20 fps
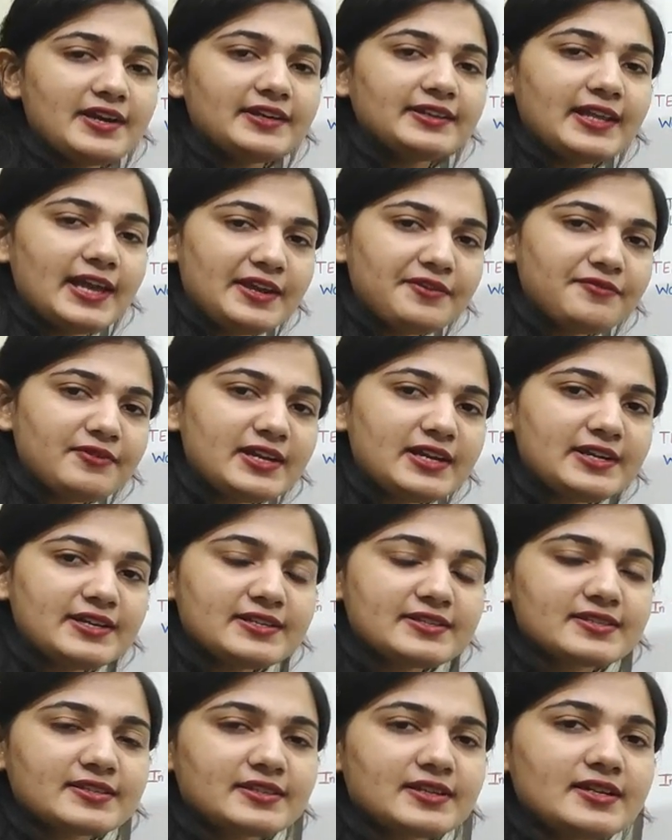and then we'll
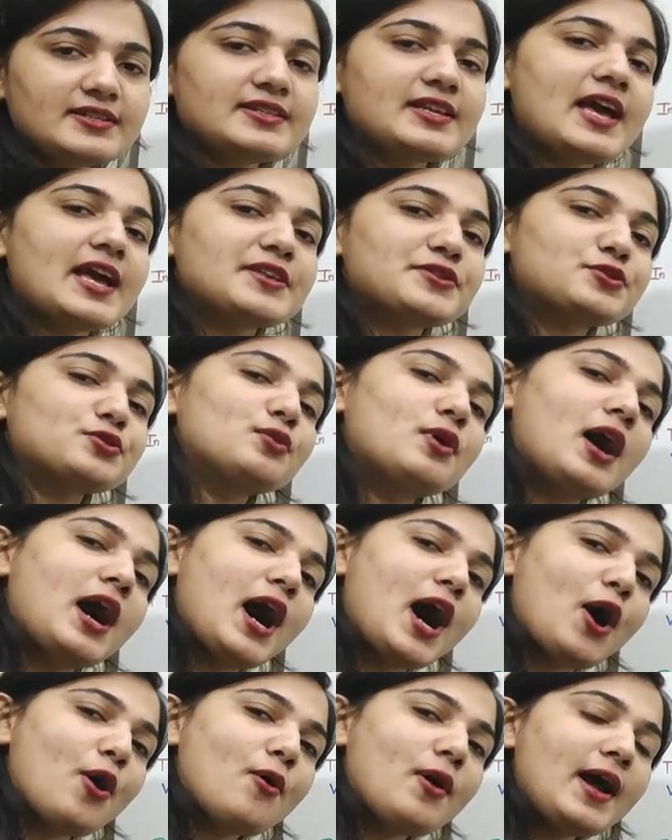discuss as to
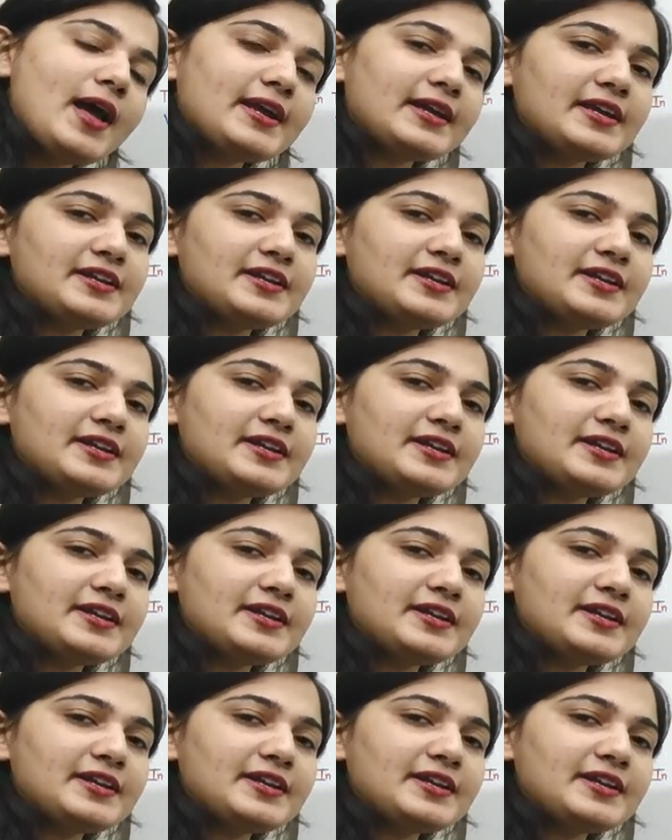how I